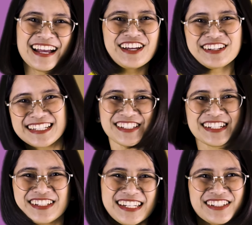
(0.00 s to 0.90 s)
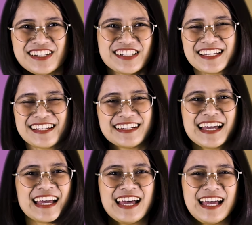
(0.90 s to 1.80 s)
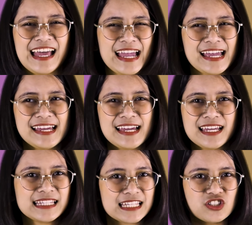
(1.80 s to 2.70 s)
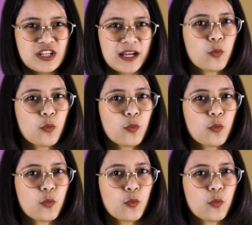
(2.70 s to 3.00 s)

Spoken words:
Shake, shake, shake, shake, shake. And let's check